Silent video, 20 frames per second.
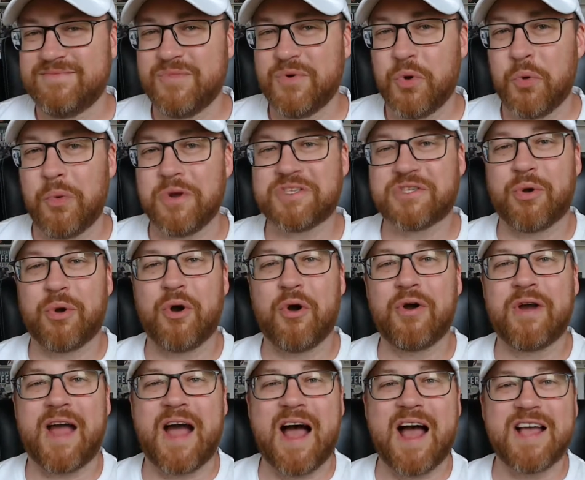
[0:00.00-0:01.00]
What's going on,
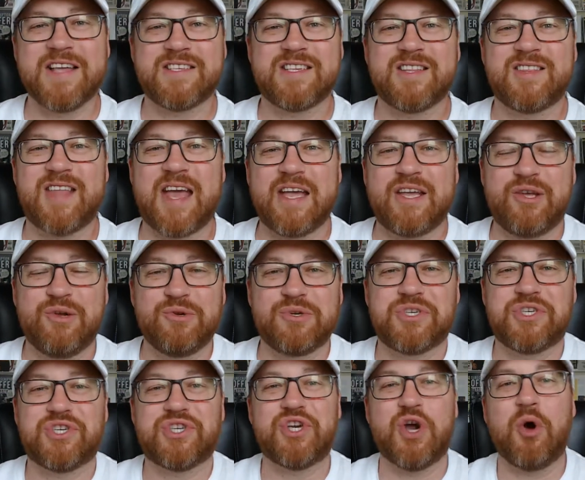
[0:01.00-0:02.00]
guys? Thank you
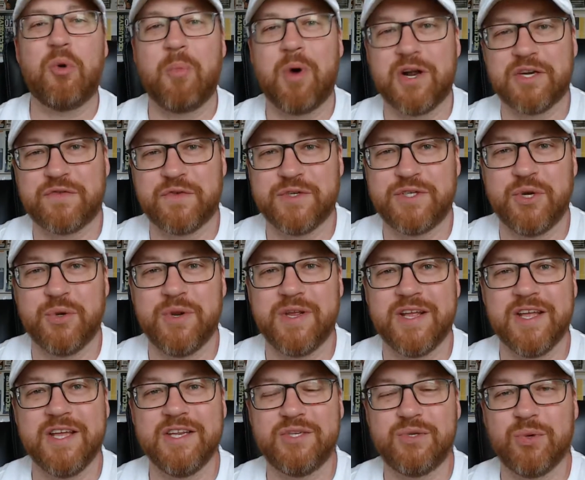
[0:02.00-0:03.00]
so much for tuning
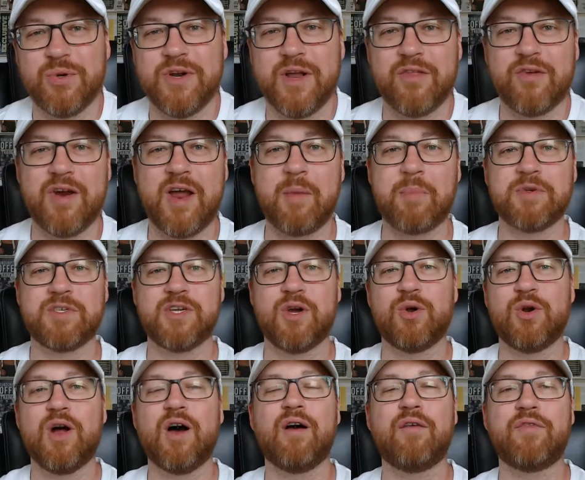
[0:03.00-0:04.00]
in to another episode
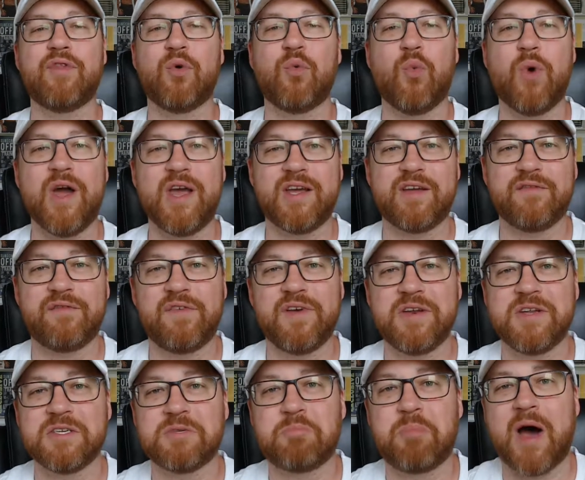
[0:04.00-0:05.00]
of the Weik
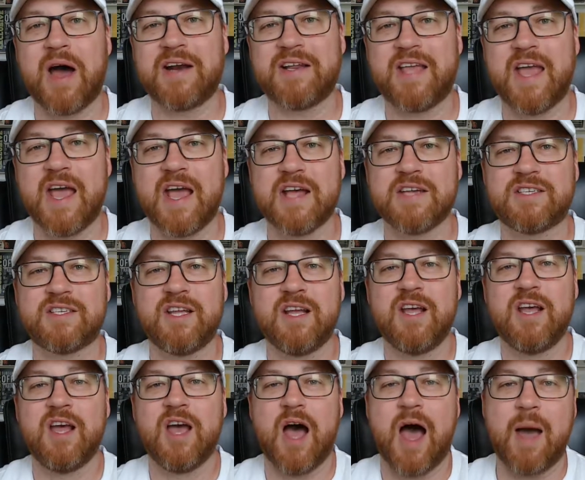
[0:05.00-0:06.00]
Fitness Podcast.
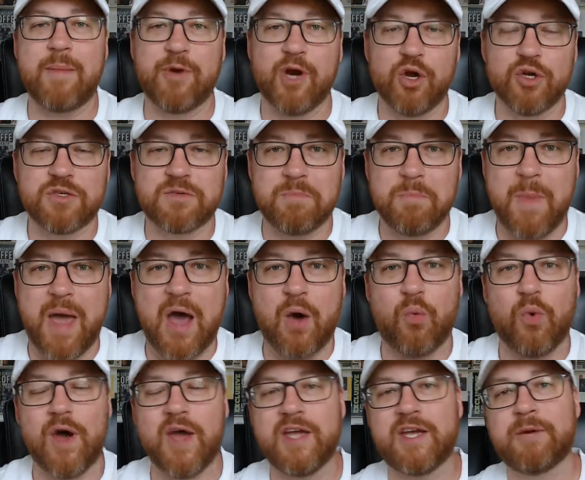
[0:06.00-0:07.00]
I'm your host, Matt
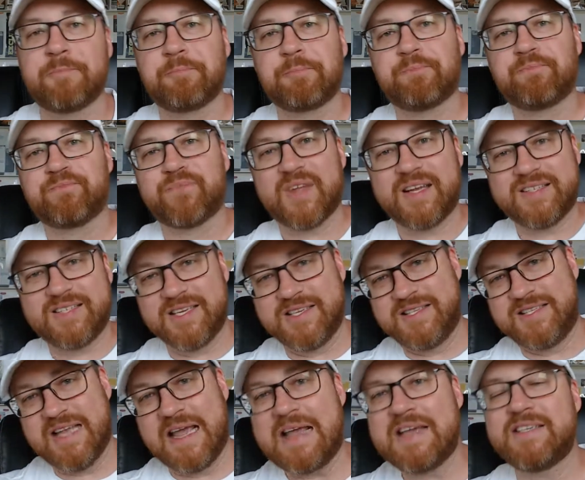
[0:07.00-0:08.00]
Weik.
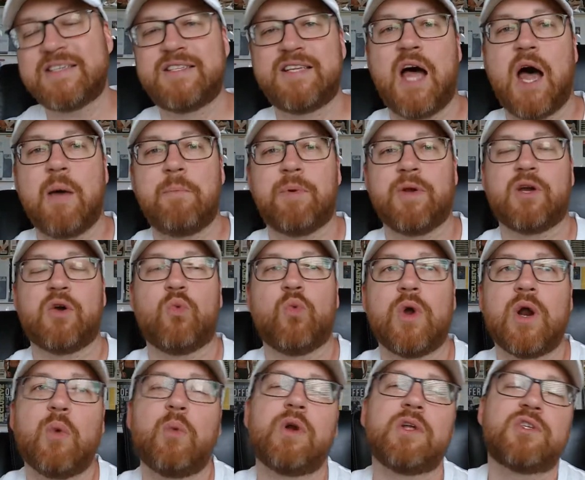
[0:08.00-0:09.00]
Today's topic, what
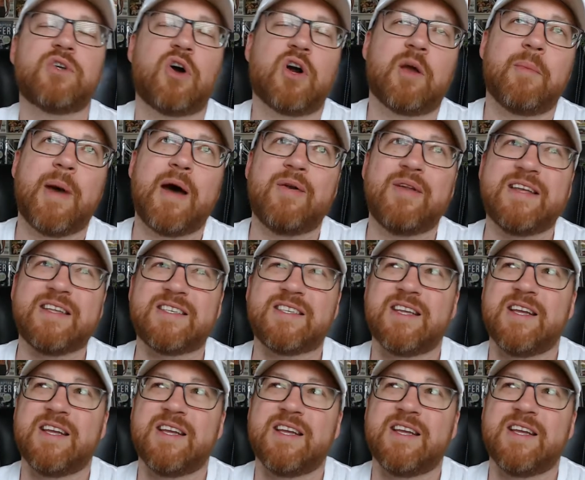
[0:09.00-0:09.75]
I want to talk about is